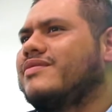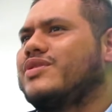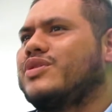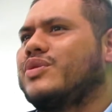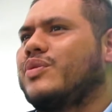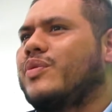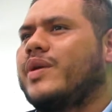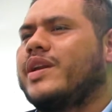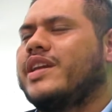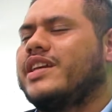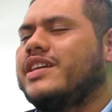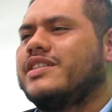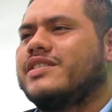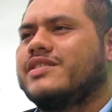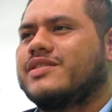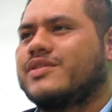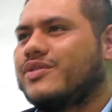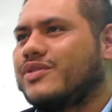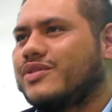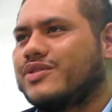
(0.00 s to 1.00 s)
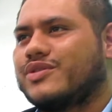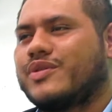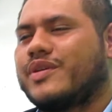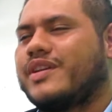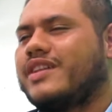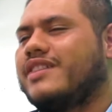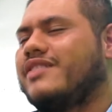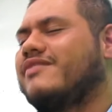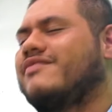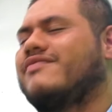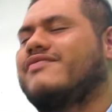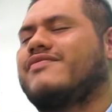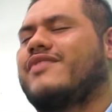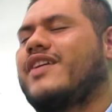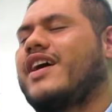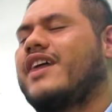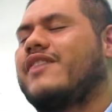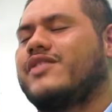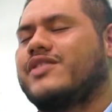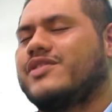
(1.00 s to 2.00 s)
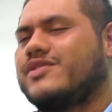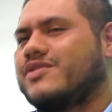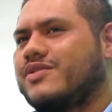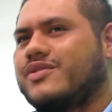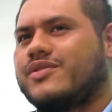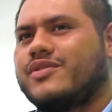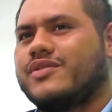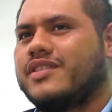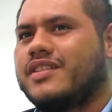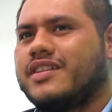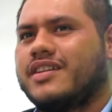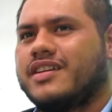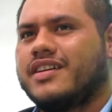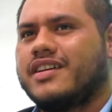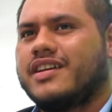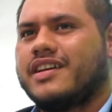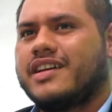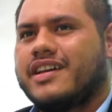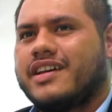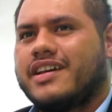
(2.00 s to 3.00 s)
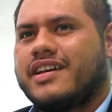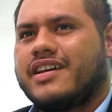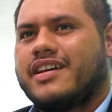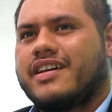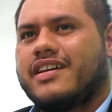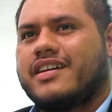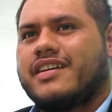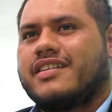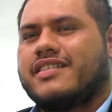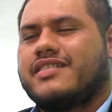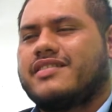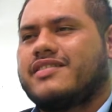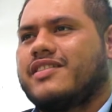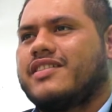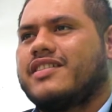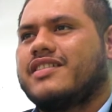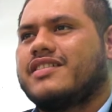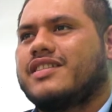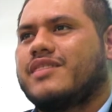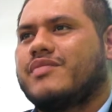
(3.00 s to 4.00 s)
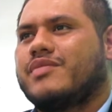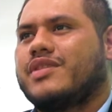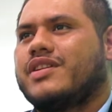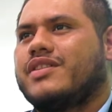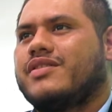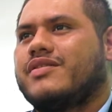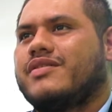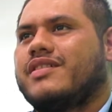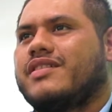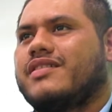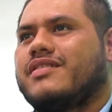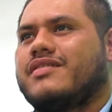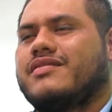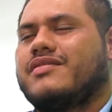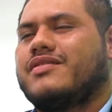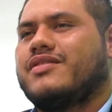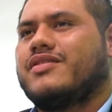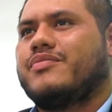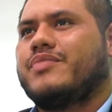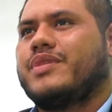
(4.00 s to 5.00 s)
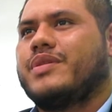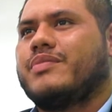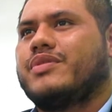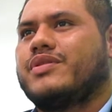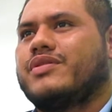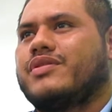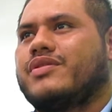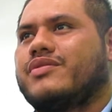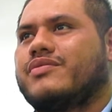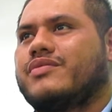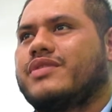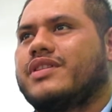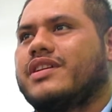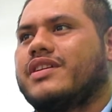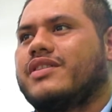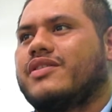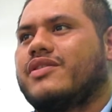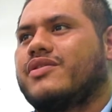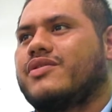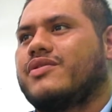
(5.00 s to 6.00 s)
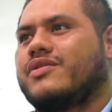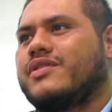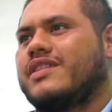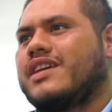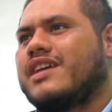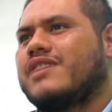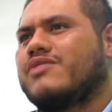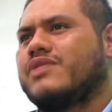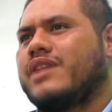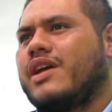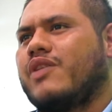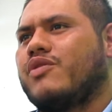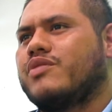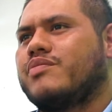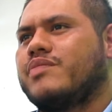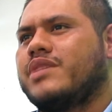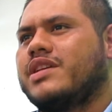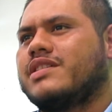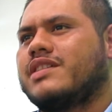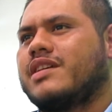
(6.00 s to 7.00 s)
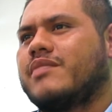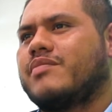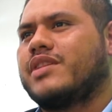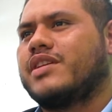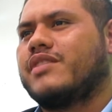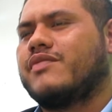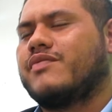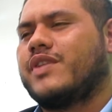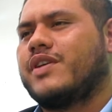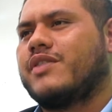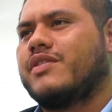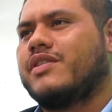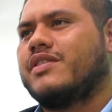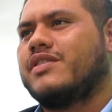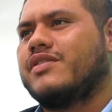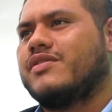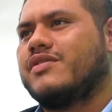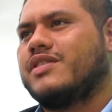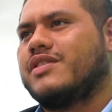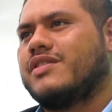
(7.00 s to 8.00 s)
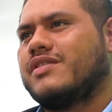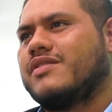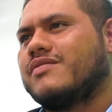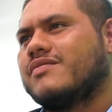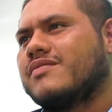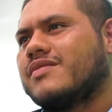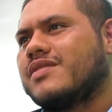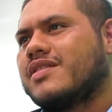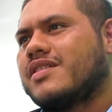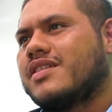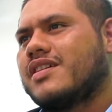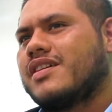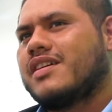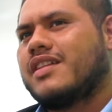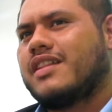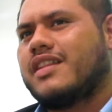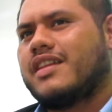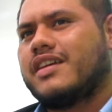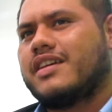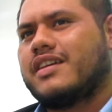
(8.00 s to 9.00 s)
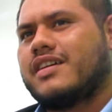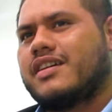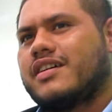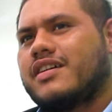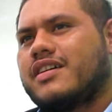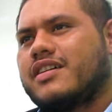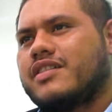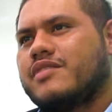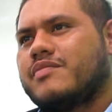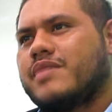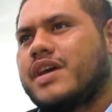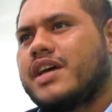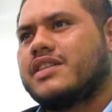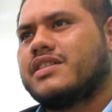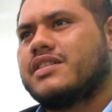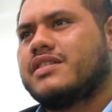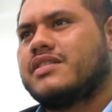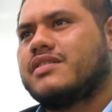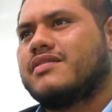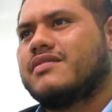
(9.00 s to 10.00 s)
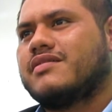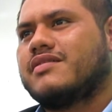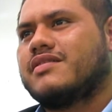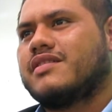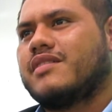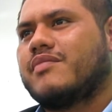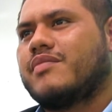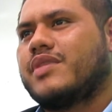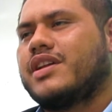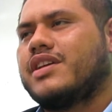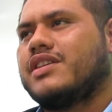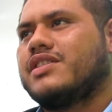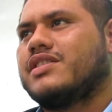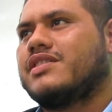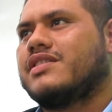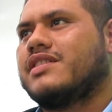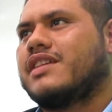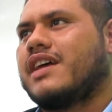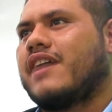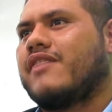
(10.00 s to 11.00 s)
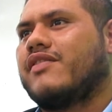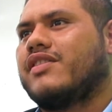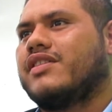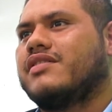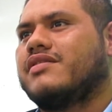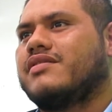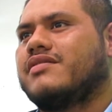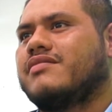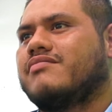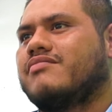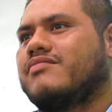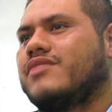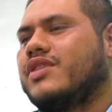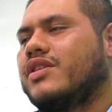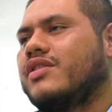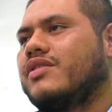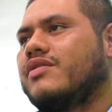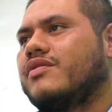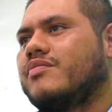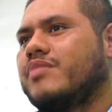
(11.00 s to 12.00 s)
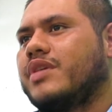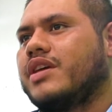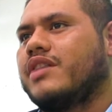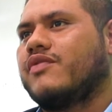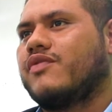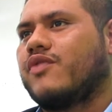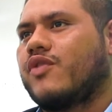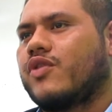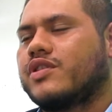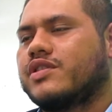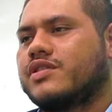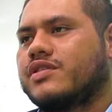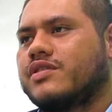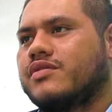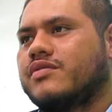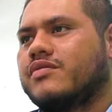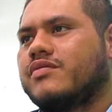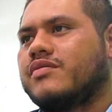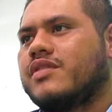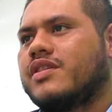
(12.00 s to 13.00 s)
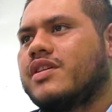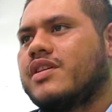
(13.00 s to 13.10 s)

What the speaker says: 20 years old, 25 years old. Starting something new. People don't really go through that. That would mean something very new. Like imagine somebody just having, being forced to